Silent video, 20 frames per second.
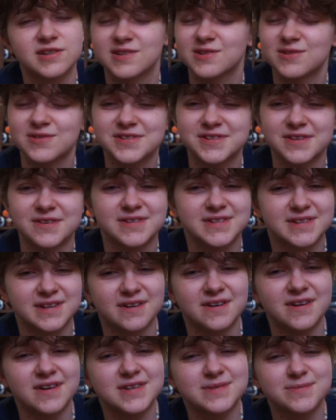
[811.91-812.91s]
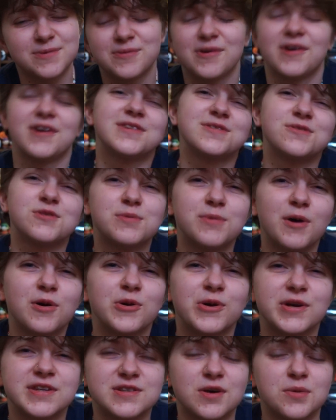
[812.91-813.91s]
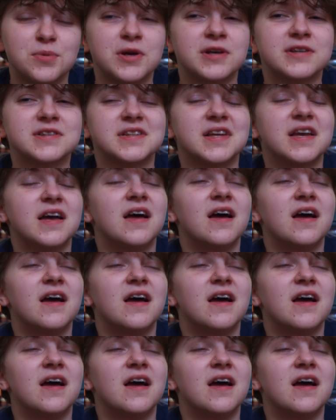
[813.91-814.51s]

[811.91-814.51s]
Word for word: it's not so serious, but where I talk about queer topics,